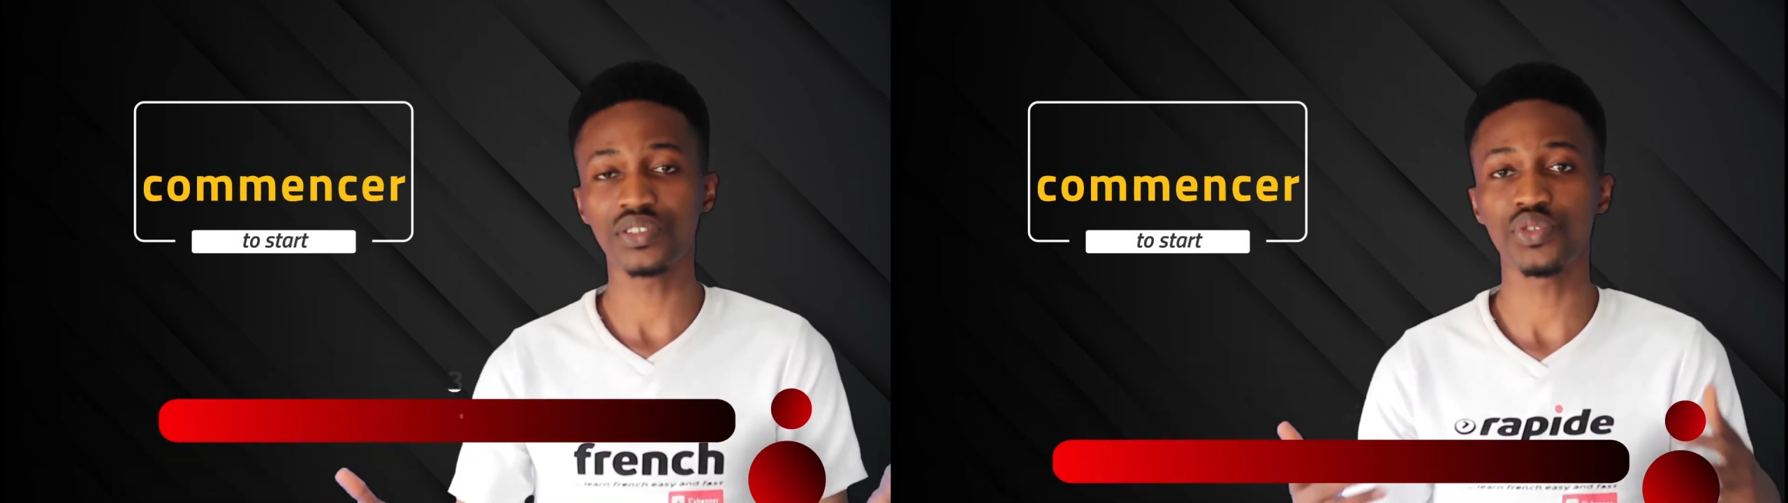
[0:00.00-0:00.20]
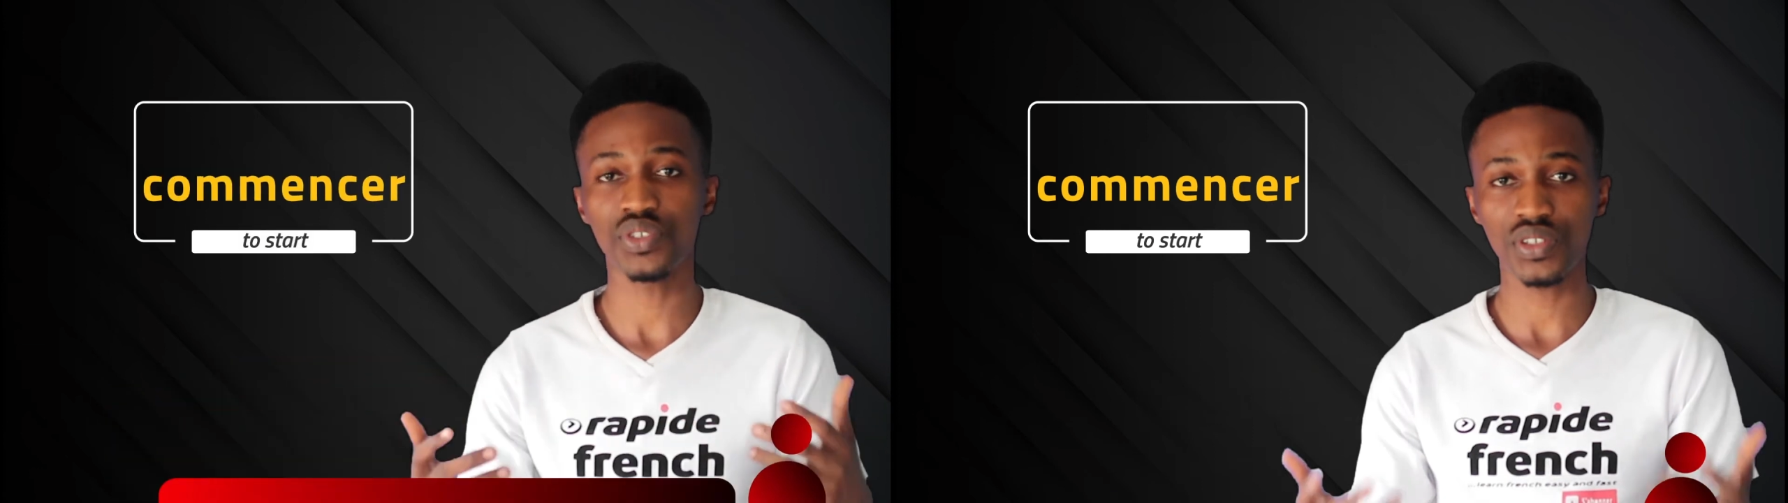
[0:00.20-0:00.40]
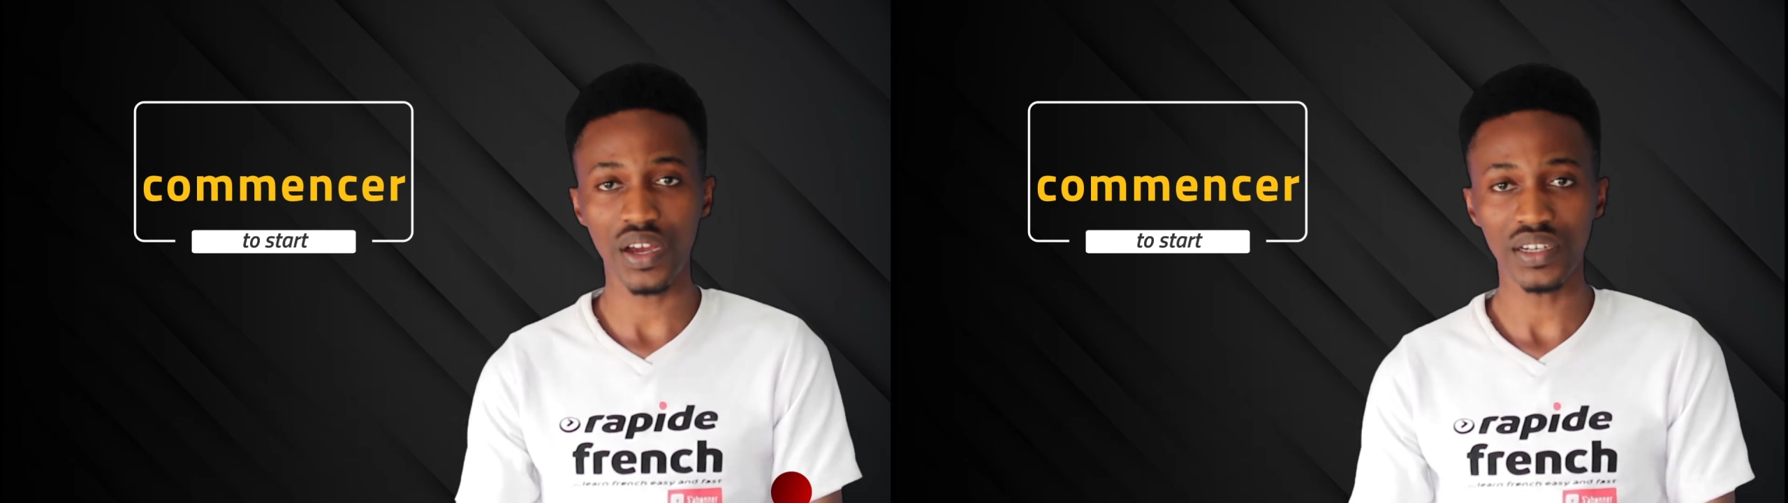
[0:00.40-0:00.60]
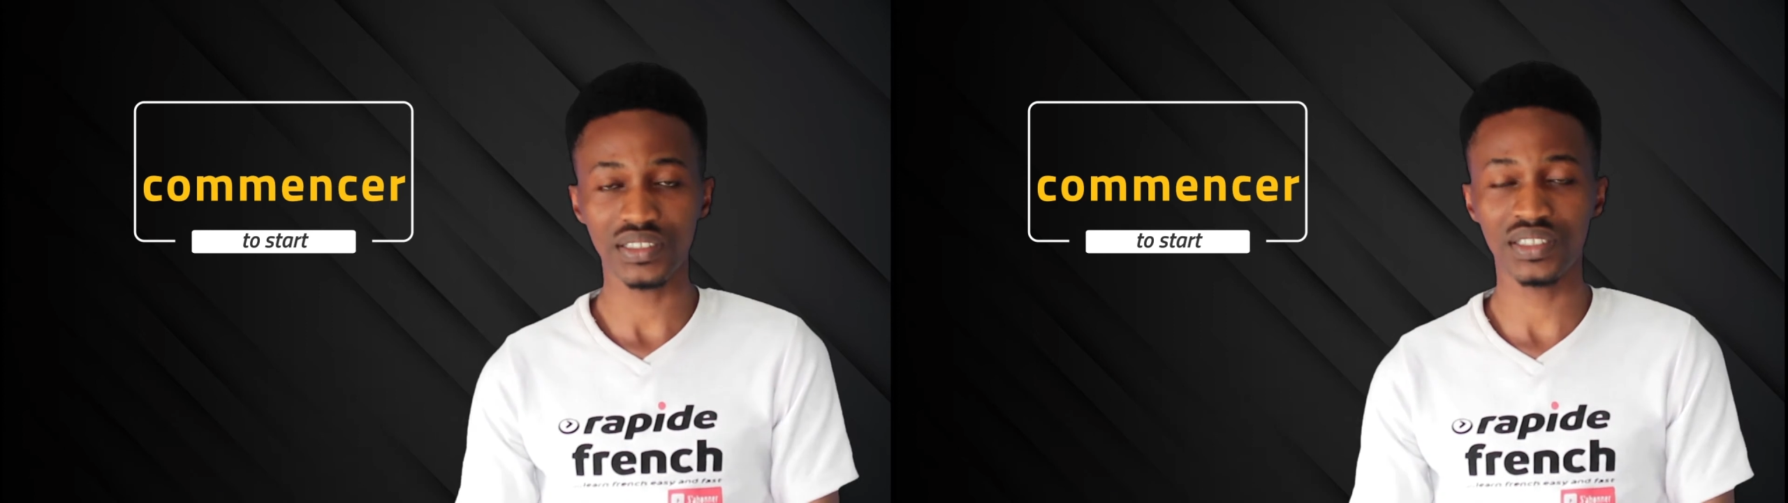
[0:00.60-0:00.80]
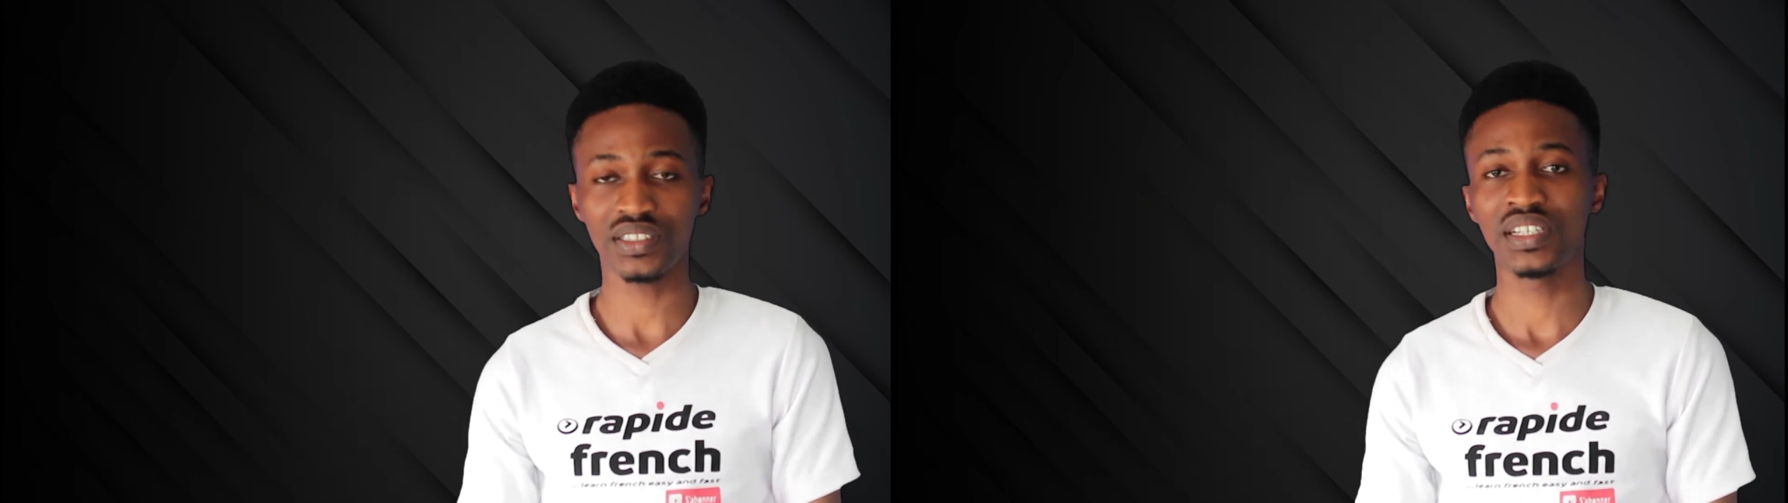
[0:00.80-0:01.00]
or to
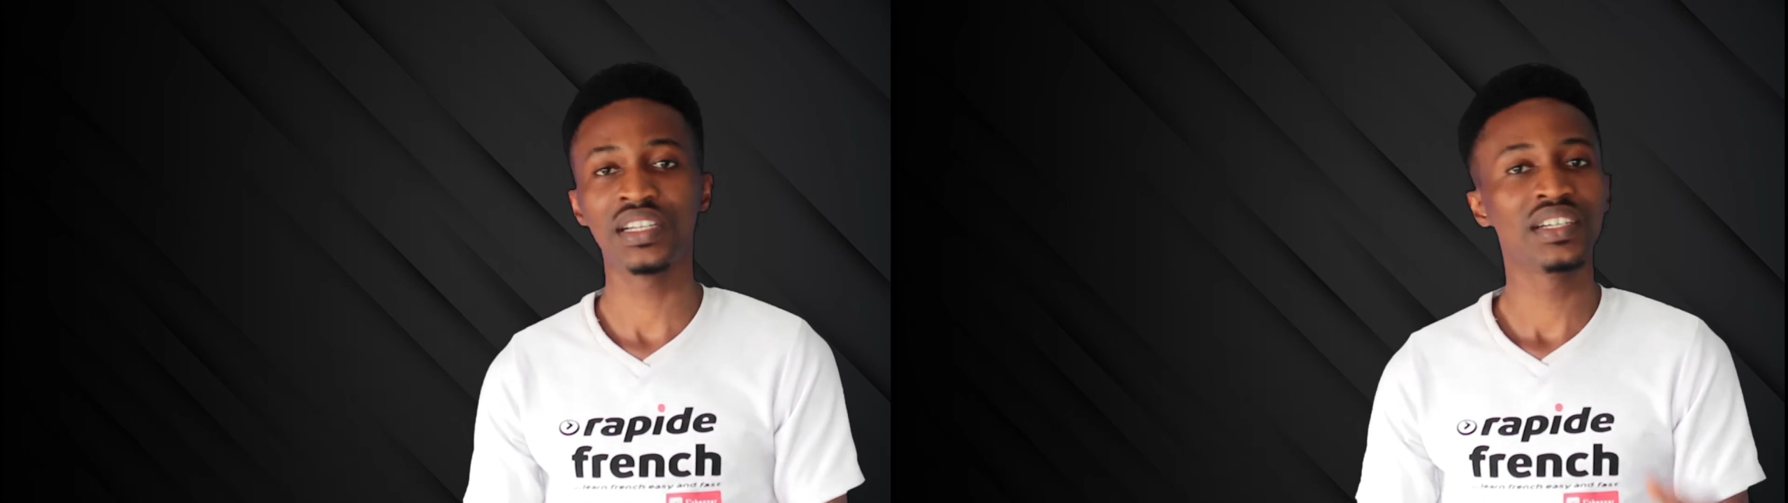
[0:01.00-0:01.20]
start,